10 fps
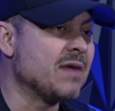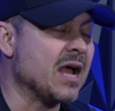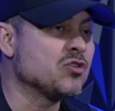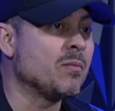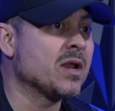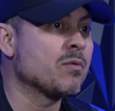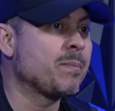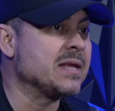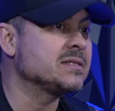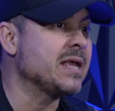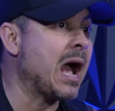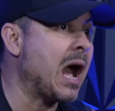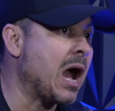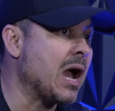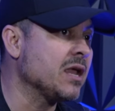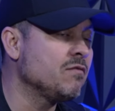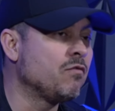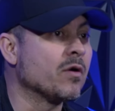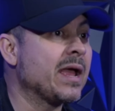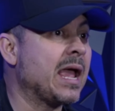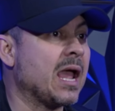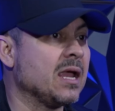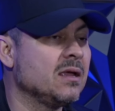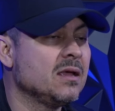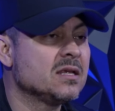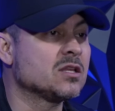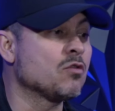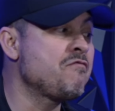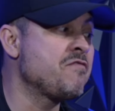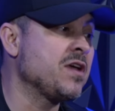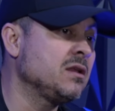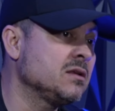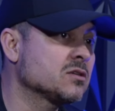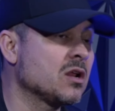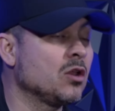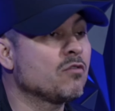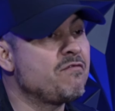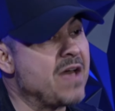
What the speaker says: Right? So I'm gonna replace the I for A. Instead of fit, it's gonna look